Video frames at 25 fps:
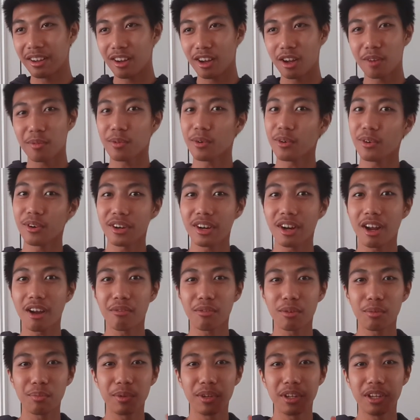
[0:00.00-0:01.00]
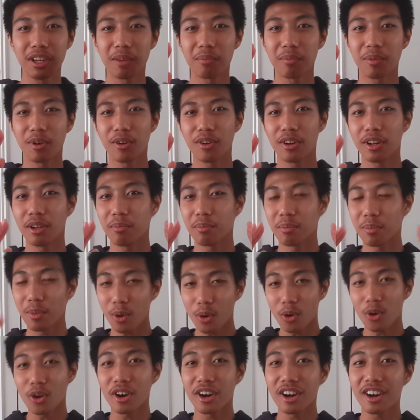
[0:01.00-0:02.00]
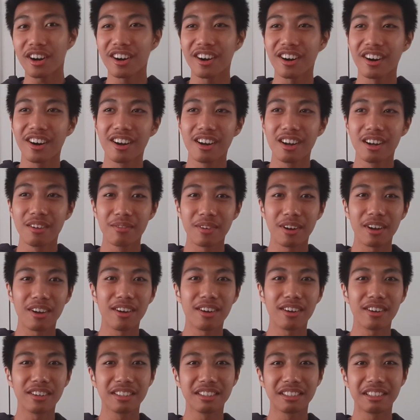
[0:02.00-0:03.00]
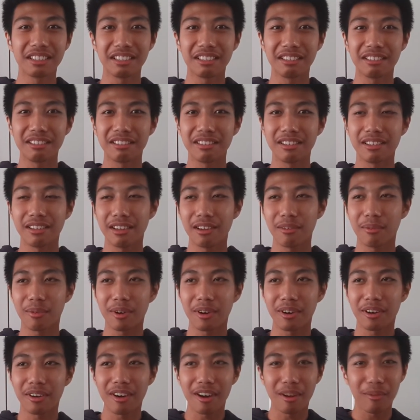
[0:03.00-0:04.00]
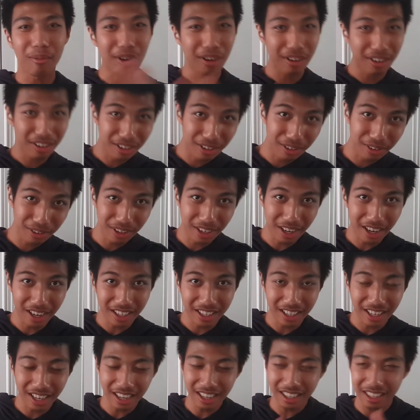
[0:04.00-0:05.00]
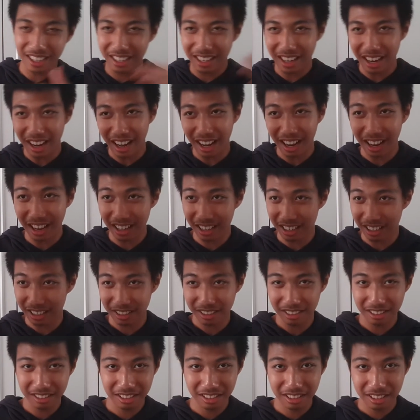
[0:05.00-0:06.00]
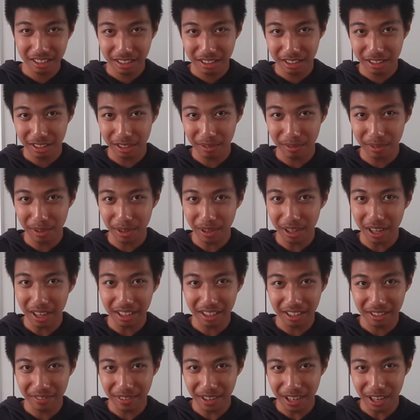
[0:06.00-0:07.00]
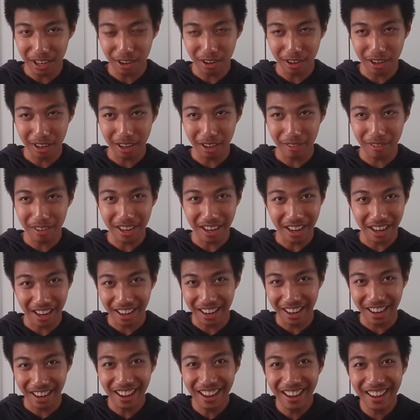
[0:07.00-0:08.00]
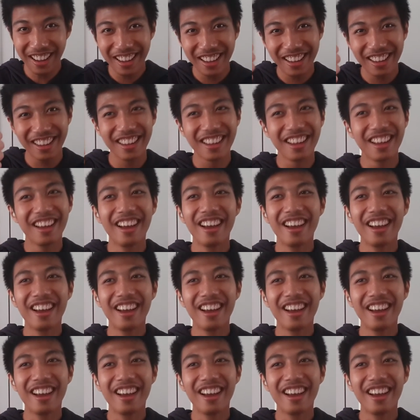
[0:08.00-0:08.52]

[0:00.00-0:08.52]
Of course, I will be uploading more blogs where I went to the United States and if you like this video, give it a like,